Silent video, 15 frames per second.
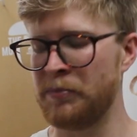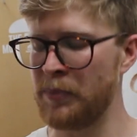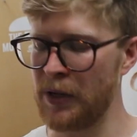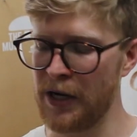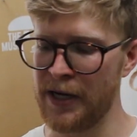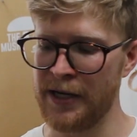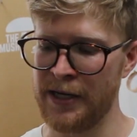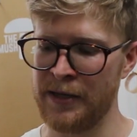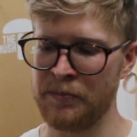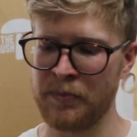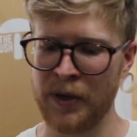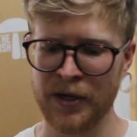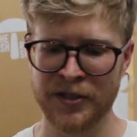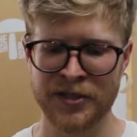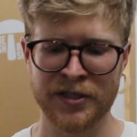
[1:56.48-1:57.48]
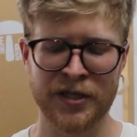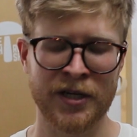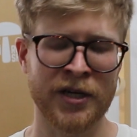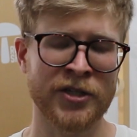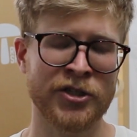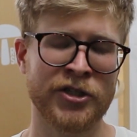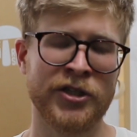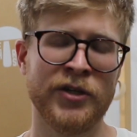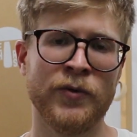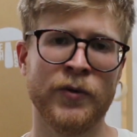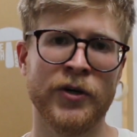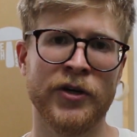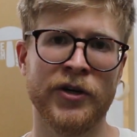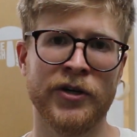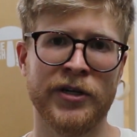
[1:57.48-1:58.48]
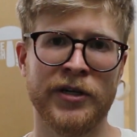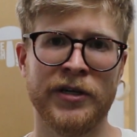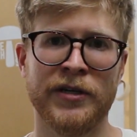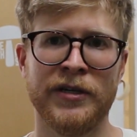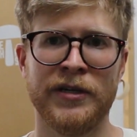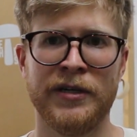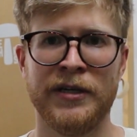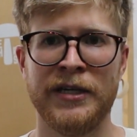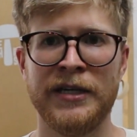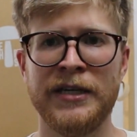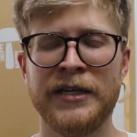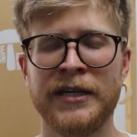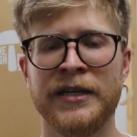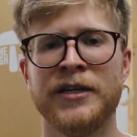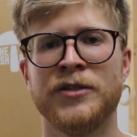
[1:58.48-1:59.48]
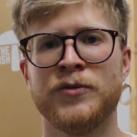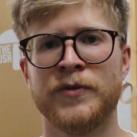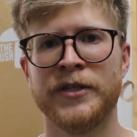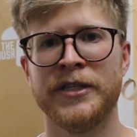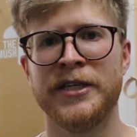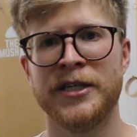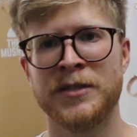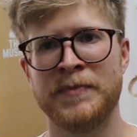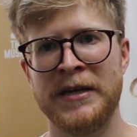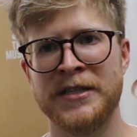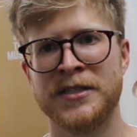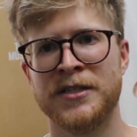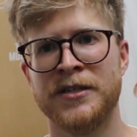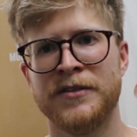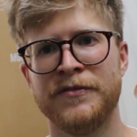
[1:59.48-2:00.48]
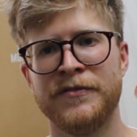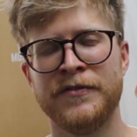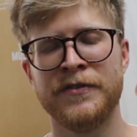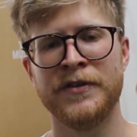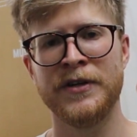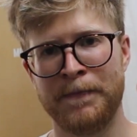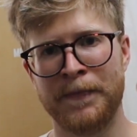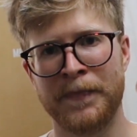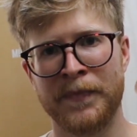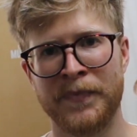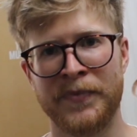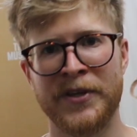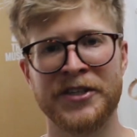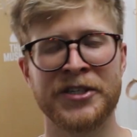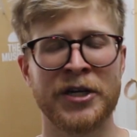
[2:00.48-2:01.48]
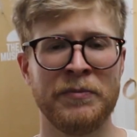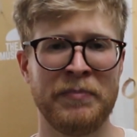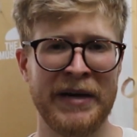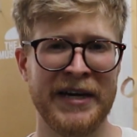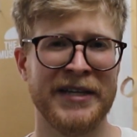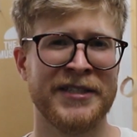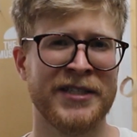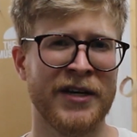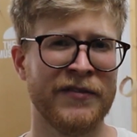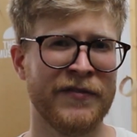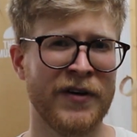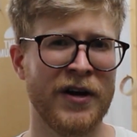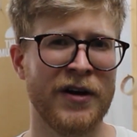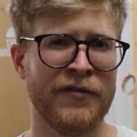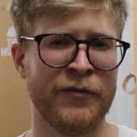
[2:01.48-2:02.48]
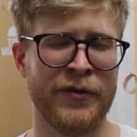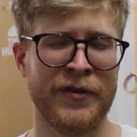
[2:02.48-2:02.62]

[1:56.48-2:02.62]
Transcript: But in parts of the country where heating is really expensive, this could pay itself off